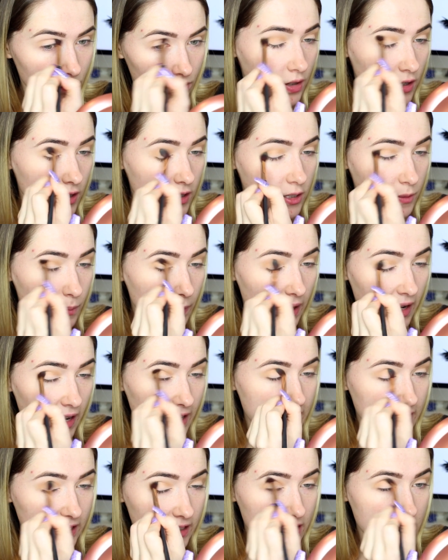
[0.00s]
Just
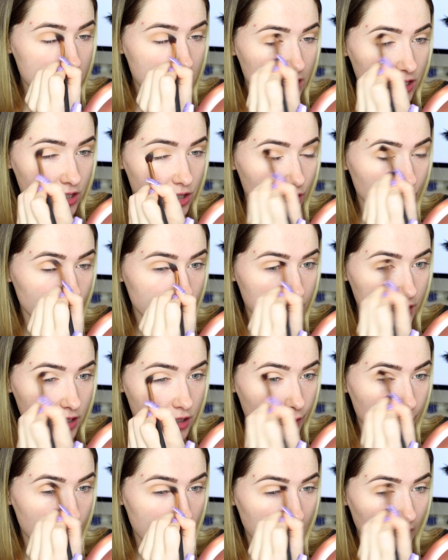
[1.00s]
blending this into the
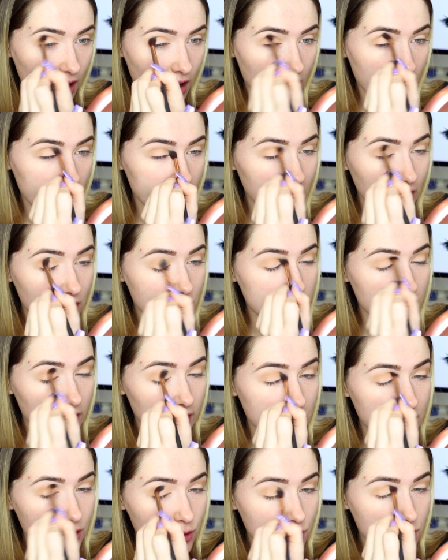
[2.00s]
crease of my eye using
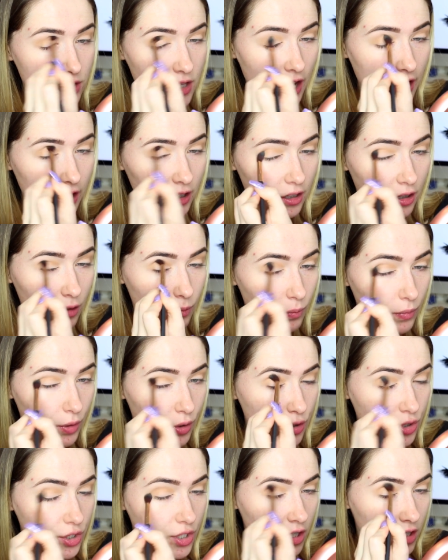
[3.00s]
little circular
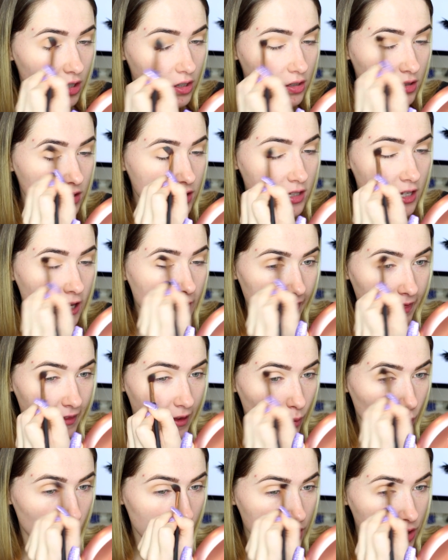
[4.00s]
motions and
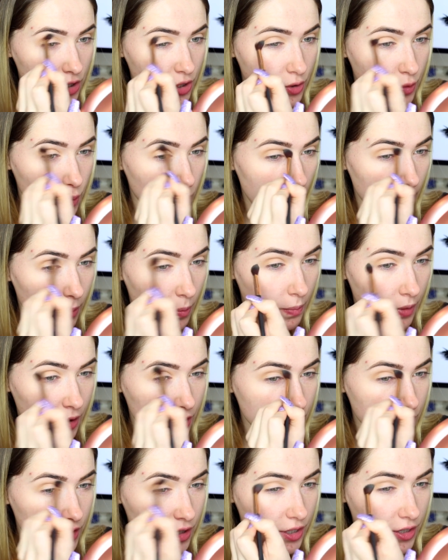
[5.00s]
then windshield wiper
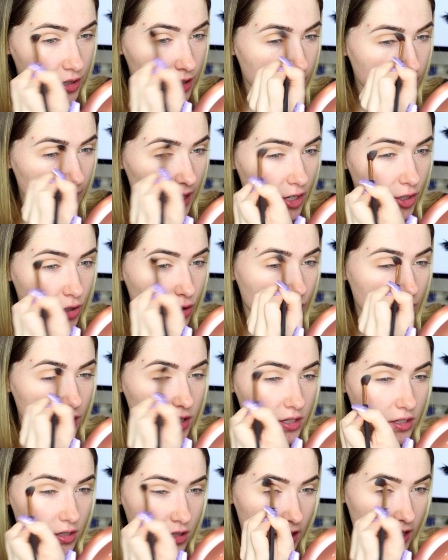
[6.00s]
motions just to make sure
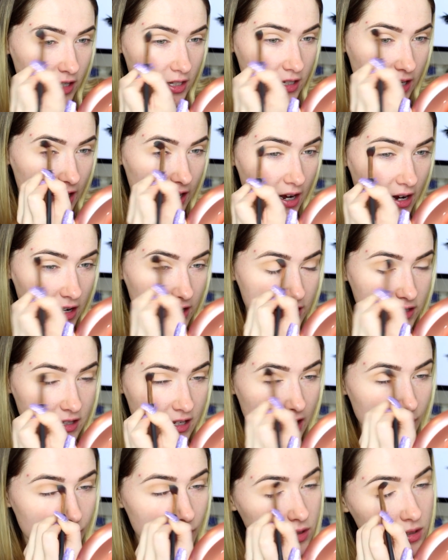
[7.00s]
it's nice and
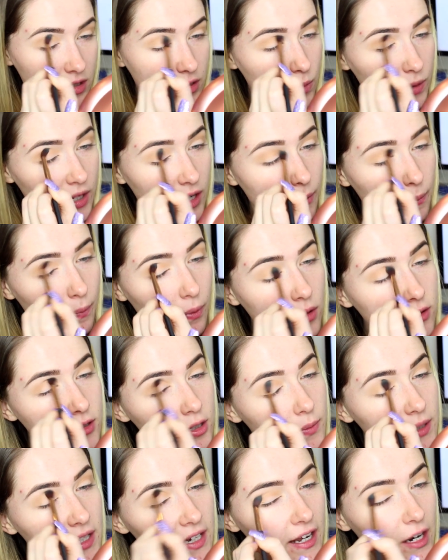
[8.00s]
seamless as we can
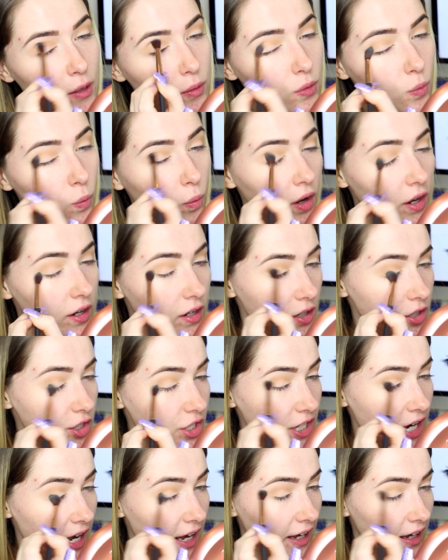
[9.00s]
possibly get it with one
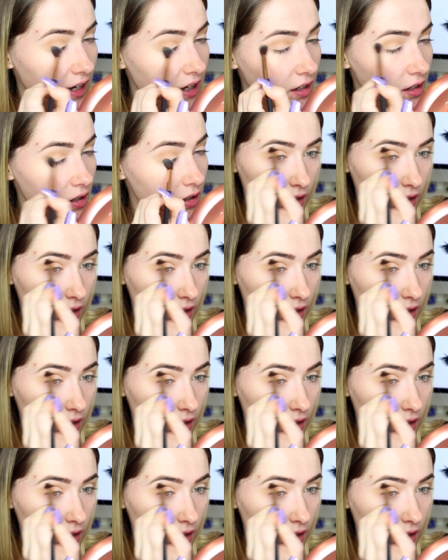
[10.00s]
shade.